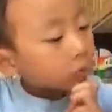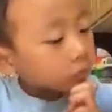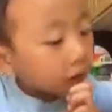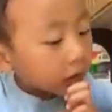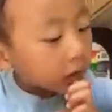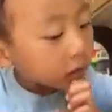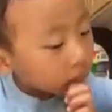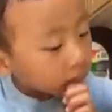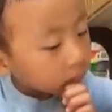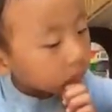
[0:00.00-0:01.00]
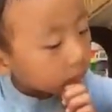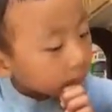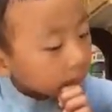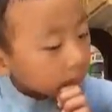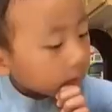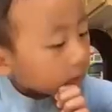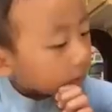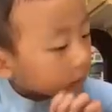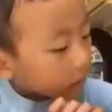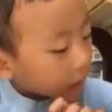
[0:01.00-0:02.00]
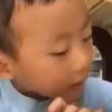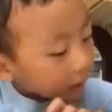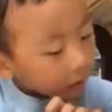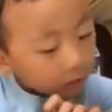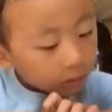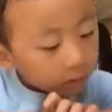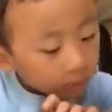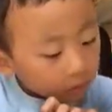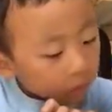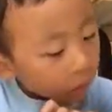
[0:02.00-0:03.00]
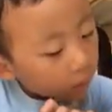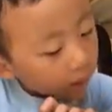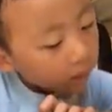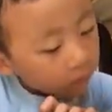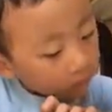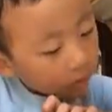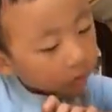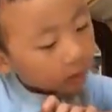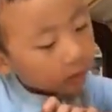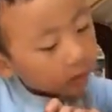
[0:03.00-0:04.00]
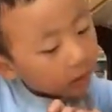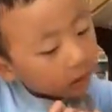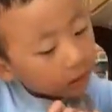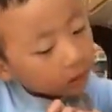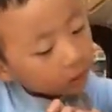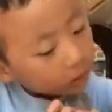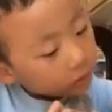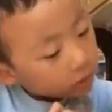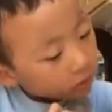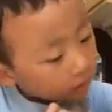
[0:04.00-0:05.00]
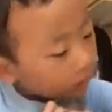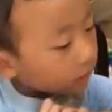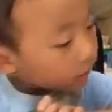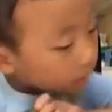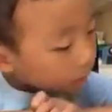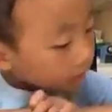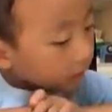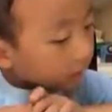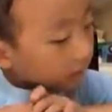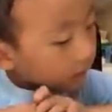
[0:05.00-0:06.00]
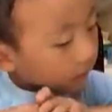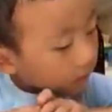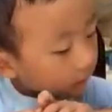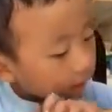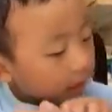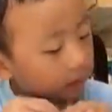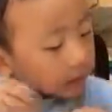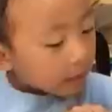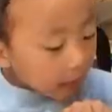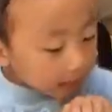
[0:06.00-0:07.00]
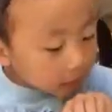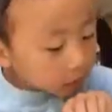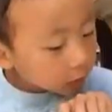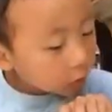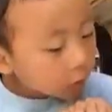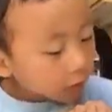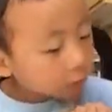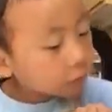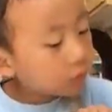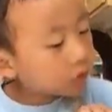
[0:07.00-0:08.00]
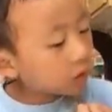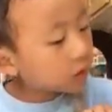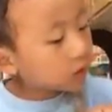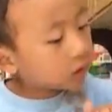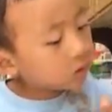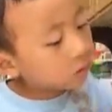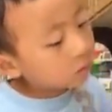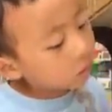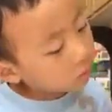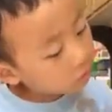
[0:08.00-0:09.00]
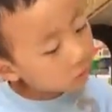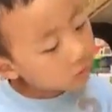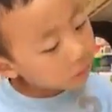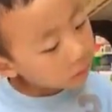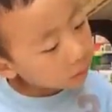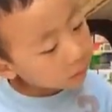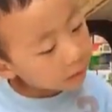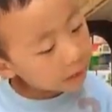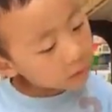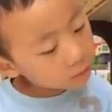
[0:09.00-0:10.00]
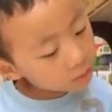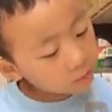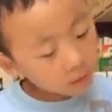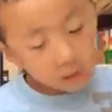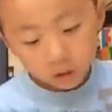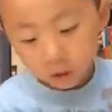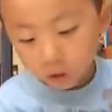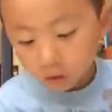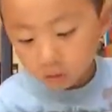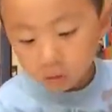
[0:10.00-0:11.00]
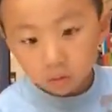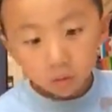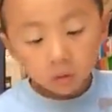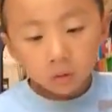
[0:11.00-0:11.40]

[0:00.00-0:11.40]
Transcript: Run like the wild, I told Jim. And that's what we did, all the way to the kitchen